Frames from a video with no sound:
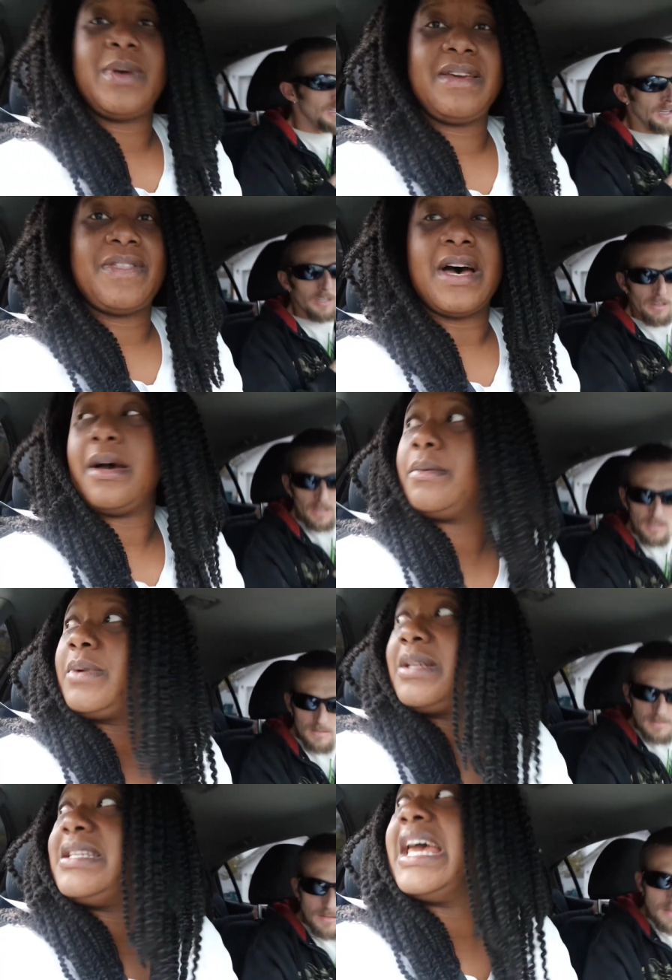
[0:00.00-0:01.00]
we thought
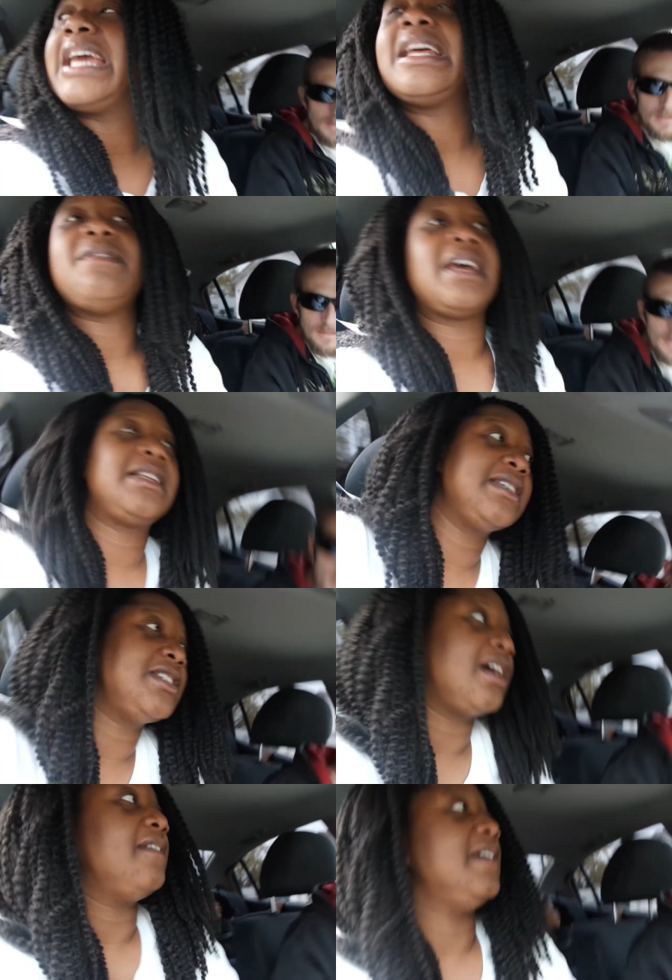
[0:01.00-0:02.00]
we'd take
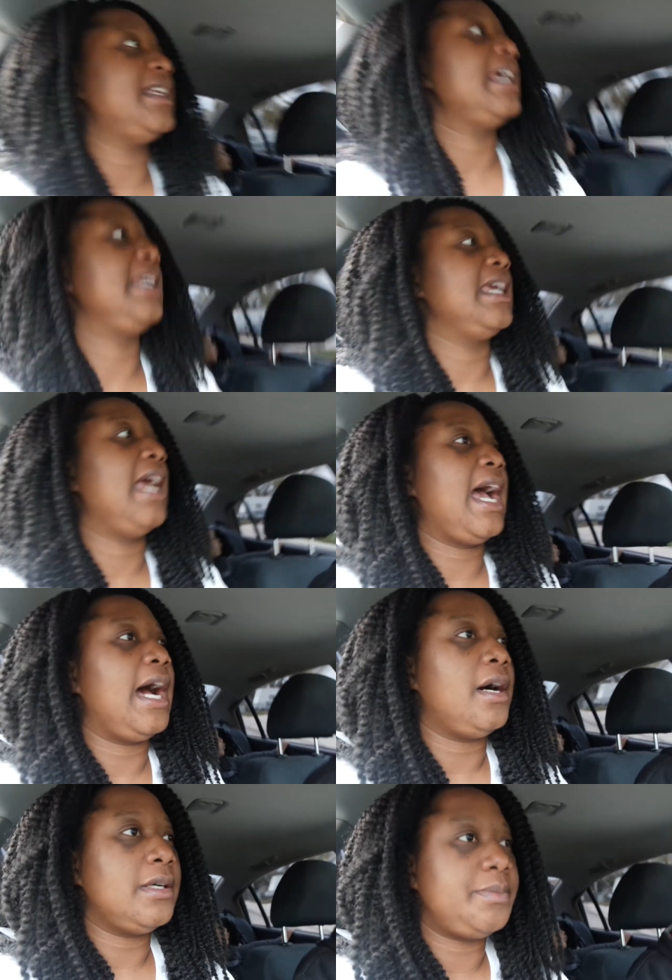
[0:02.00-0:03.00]
advantage of it and get
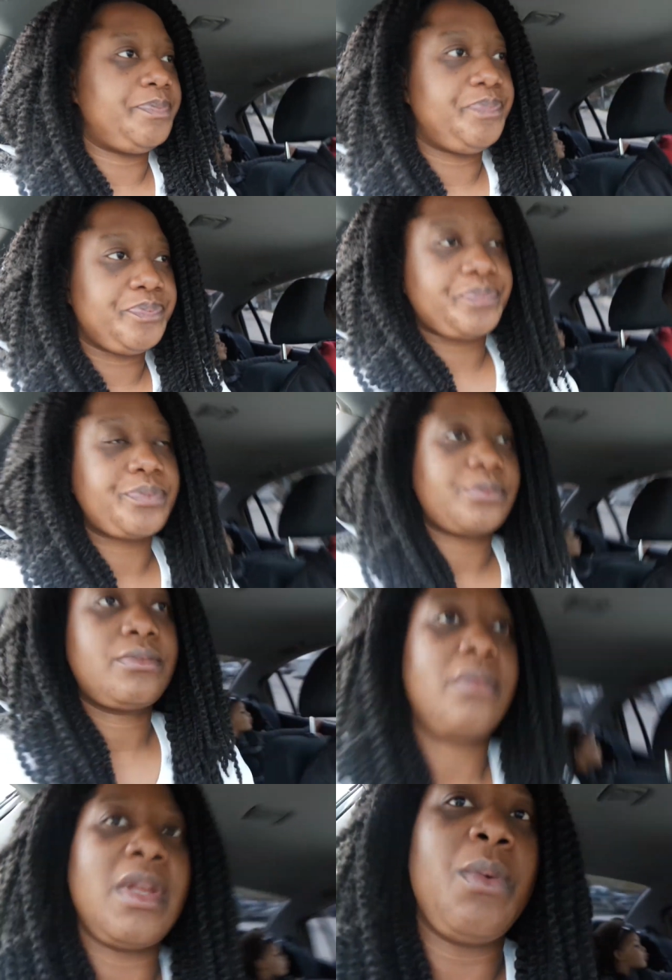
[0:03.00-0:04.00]
Nine
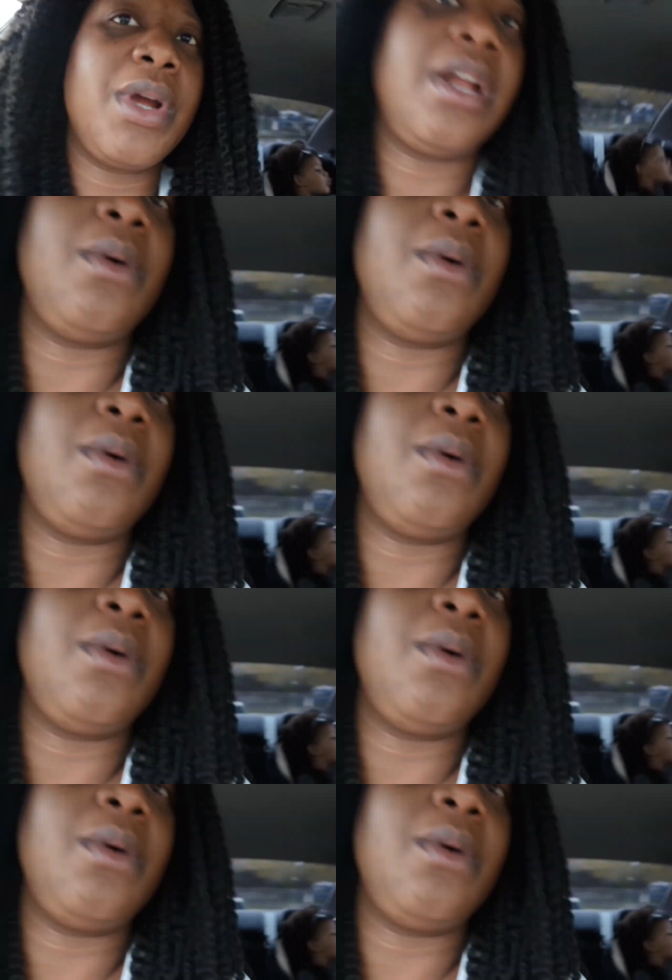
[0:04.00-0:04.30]
out. We're